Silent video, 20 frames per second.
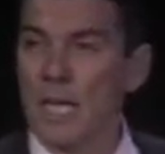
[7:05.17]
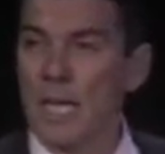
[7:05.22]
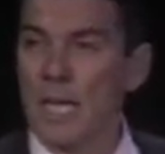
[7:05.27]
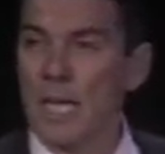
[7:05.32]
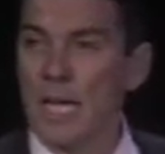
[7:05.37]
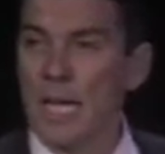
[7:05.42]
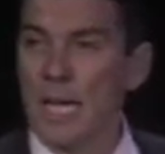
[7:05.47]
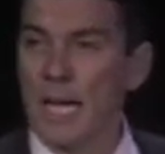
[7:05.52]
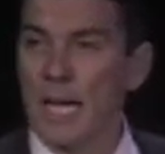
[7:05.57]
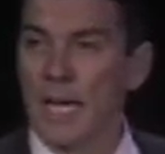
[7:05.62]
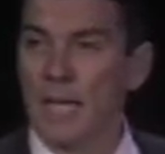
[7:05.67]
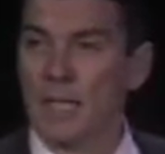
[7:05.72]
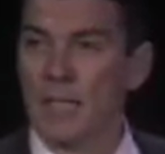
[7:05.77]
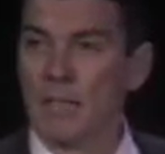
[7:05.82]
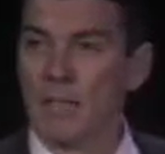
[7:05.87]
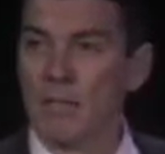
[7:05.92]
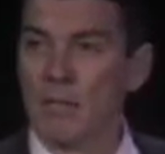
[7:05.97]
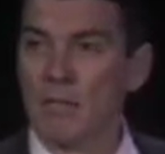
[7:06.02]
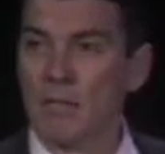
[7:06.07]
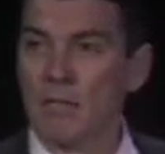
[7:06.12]

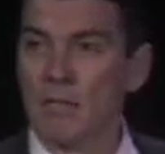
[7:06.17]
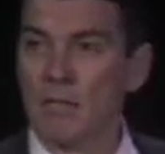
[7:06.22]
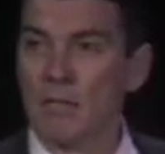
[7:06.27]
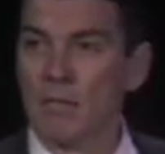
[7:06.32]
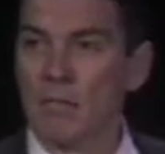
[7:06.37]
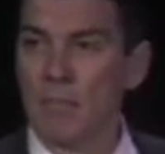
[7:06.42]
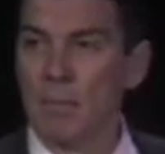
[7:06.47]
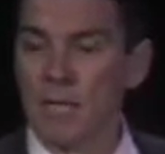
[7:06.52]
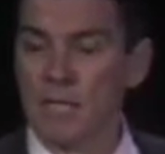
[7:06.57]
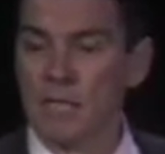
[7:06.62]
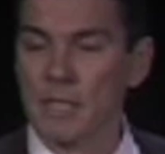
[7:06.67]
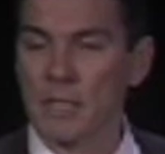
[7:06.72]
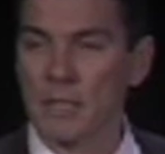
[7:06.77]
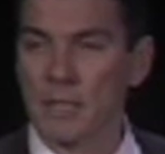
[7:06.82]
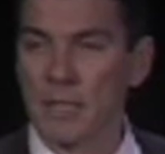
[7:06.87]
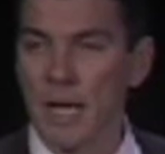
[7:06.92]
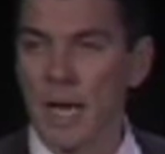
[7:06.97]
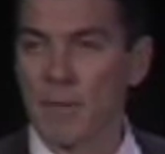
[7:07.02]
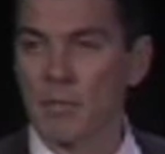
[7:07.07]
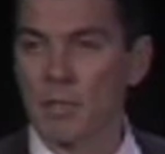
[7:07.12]
And basically
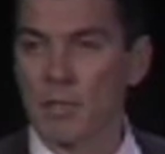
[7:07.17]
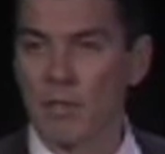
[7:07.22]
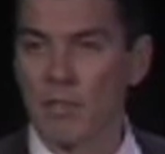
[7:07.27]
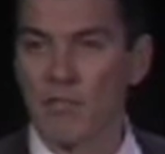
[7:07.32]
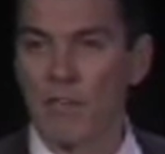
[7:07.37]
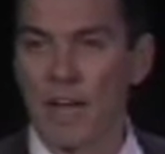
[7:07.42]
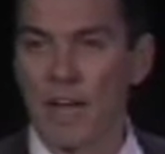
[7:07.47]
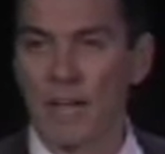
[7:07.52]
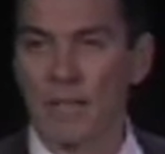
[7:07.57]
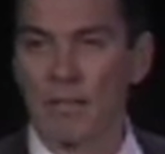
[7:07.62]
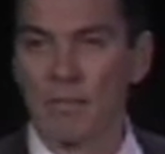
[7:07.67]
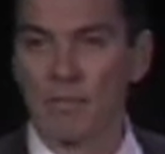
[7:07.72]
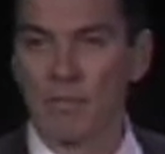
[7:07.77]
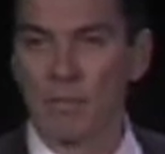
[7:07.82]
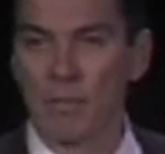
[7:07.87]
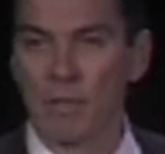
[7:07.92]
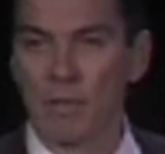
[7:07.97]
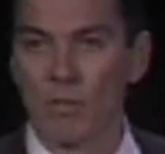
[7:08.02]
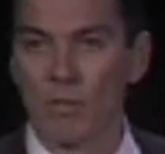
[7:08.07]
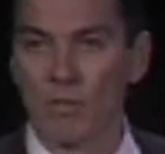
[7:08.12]
captured the fact,
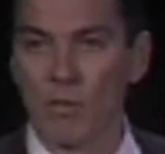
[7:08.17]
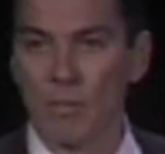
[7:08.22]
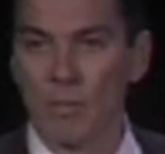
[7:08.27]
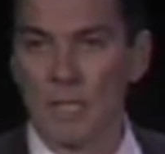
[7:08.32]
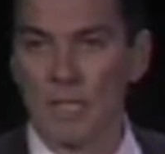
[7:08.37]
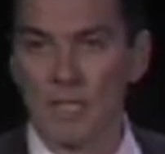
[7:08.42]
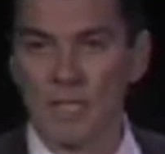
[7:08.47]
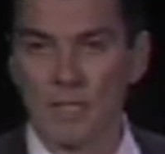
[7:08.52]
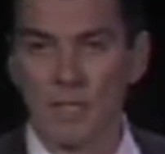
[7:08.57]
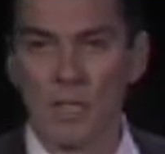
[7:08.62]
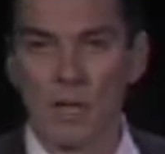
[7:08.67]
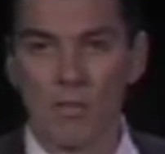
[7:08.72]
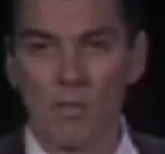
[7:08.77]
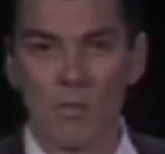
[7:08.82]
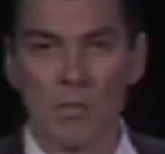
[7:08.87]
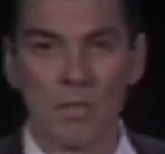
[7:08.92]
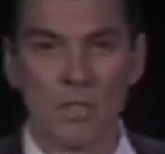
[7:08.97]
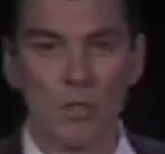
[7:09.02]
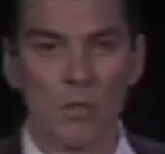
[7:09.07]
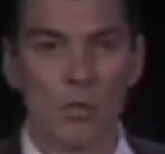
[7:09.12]
you know, from a
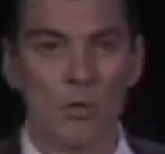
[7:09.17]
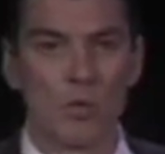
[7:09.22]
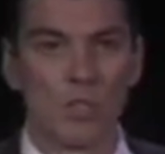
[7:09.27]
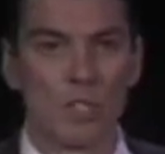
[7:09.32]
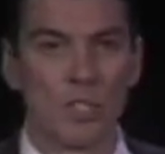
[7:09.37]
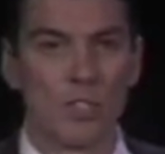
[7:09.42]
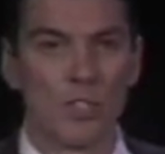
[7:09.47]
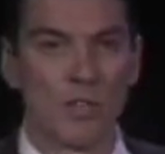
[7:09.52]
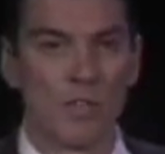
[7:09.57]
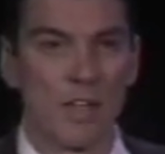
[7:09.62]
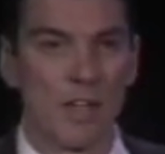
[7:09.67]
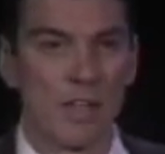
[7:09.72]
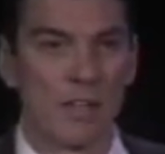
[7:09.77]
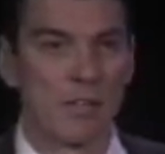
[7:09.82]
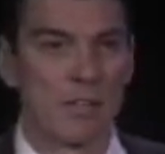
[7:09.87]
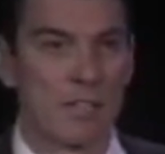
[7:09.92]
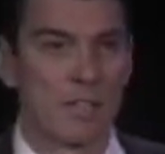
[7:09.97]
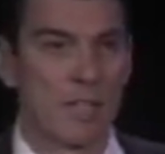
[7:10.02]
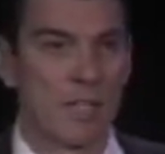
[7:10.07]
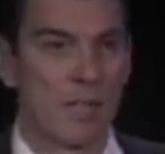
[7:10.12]
government usage of that
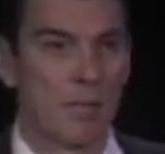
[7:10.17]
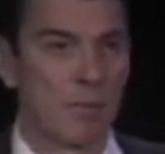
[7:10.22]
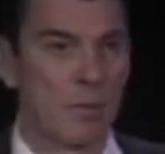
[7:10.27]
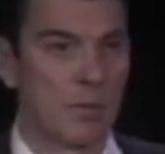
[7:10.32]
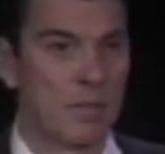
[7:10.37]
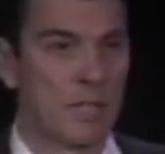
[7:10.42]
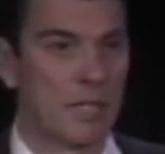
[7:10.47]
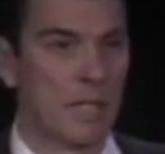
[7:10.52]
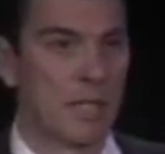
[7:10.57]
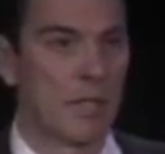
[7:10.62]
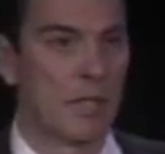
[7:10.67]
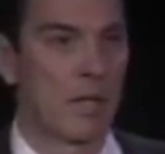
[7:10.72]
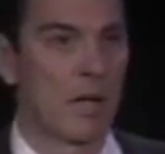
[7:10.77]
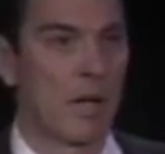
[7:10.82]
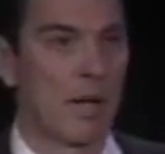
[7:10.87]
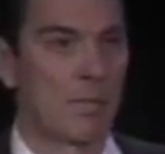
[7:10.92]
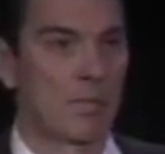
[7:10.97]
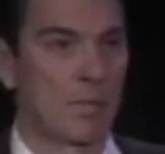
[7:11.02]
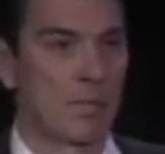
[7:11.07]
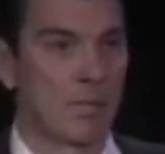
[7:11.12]
state police
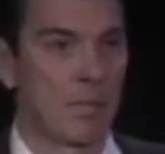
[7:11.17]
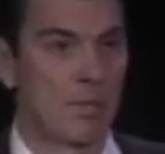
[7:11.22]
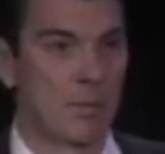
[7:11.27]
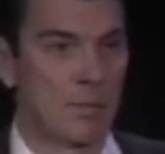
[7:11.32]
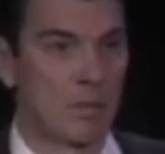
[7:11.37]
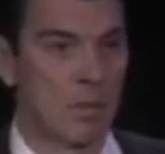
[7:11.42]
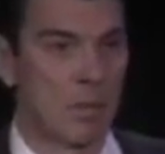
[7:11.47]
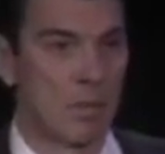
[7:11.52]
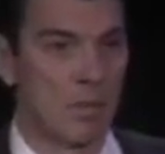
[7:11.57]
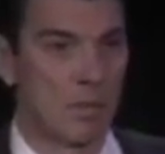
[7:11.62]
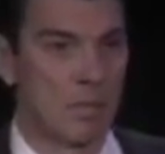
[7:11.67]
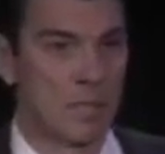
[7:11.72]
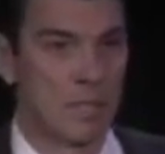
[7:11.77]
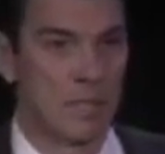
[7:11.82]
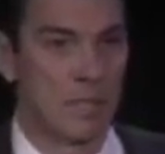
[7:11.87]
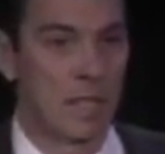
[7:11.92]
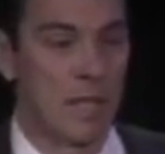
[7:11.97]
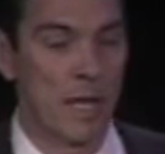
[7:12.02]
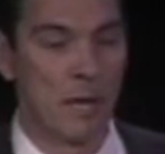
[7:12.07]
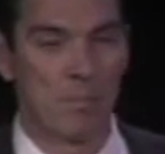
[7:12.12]
helicopter, he was going to his
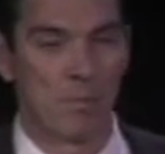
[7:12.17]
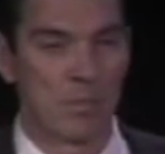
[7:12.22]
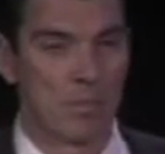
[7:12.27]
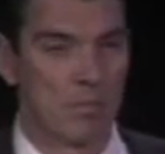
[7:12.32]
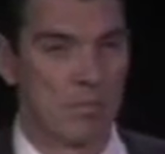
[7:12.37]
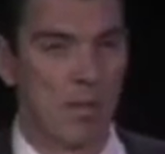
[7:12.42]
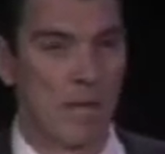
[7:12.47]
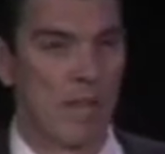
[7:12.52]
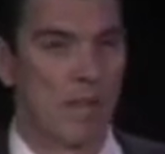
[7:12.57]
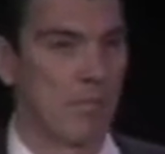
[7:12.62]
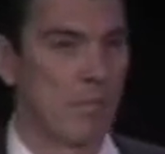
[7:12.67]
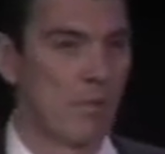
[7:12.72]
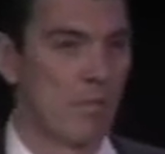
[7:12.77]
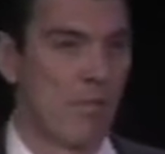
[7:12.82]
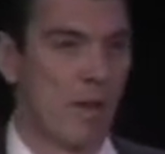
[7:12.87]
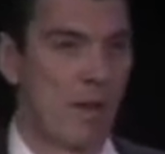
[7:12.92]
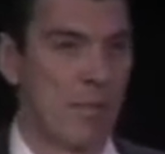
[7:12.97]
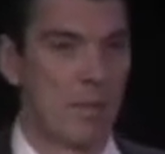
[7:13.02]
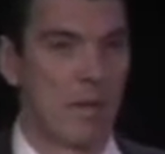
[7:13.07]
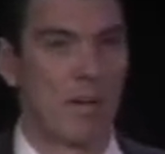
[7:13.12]
kid's game, which may have been
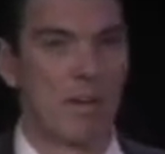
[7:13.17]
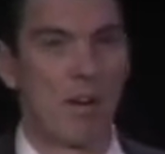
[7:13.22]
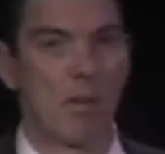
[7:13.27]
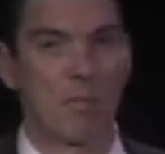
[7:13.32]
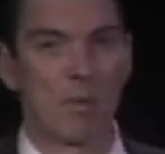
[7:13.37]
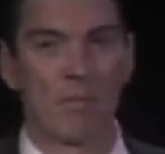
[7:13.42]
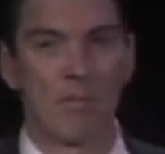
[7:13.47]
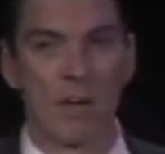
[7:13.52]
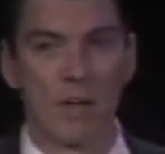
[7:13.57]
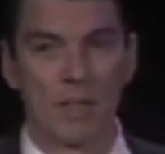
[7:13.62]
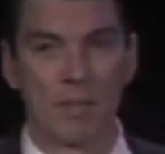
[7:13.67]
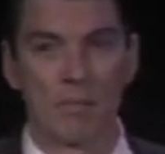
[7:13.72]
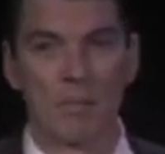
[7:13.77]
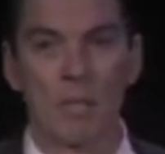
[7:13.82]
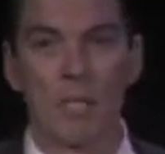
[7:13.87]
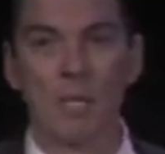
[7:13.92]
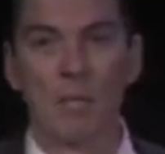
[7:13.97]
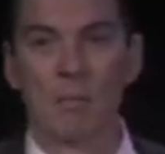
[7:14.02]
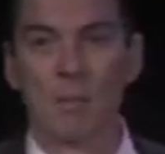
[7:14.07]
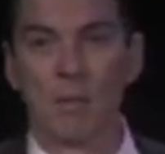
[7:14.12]
fine, may have not been fine,
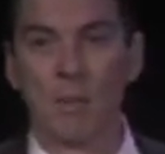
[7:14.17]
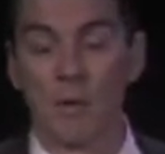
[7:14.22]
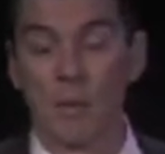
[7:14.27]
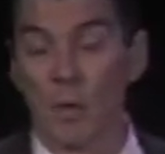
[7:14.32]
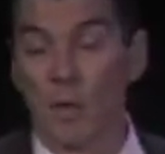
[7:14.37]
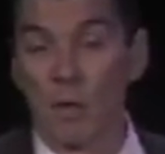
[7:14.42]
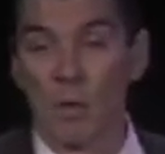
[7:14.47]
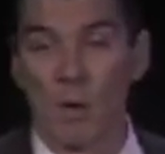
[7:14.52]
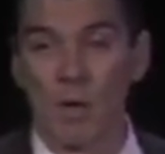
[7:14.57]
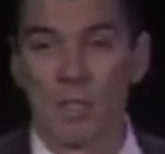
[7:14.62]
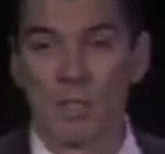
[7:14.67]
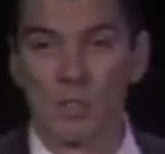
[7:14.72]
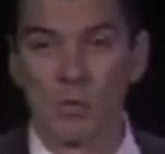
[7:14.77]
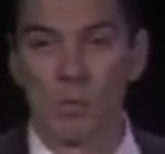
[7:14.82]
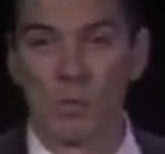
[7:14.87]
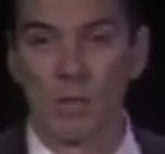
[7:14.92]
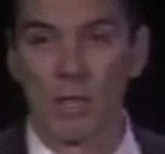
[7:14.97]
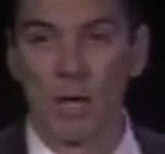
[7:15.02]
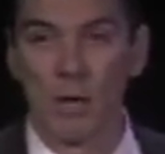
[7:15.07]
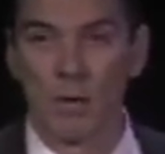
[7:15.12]
but they were going to write a
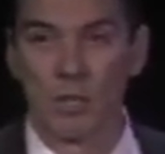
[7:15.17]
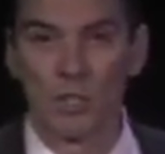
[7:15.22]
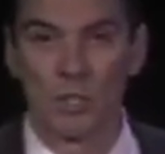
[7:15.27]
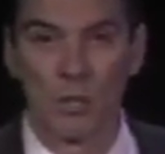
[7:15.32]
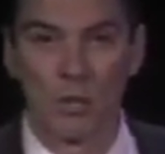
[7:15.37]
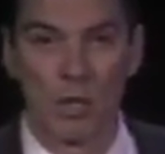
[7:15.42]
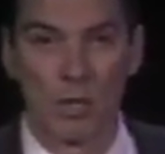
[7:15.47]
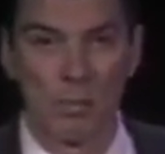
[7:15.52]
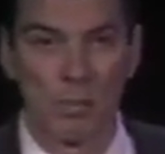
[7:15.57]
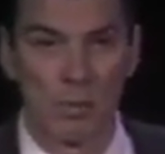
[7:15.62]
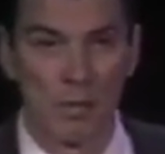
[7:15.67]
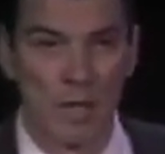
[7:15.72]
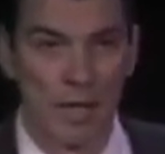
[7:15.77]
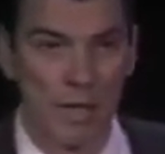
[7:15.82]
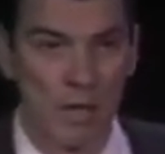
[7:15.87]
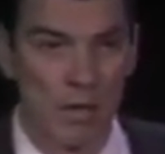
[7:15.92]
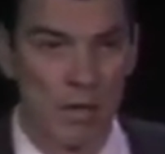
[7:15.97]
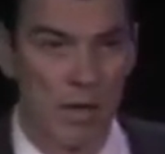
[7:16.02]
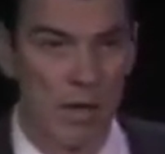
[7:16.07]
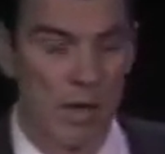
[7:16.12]
story how he showed up in the
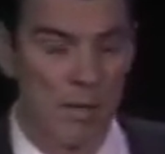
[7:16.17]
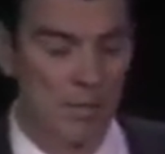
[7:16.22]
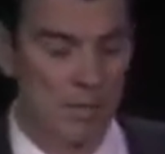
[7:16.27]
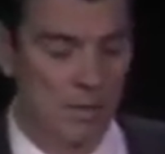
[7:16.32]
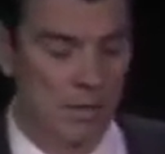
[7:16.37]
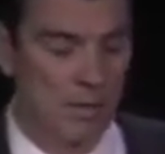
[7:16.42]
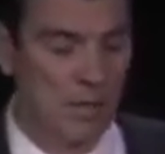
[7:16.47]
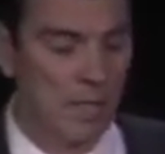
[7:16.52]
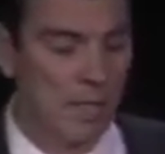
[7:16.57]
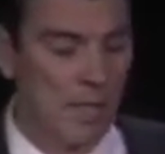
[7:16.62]
helicopter.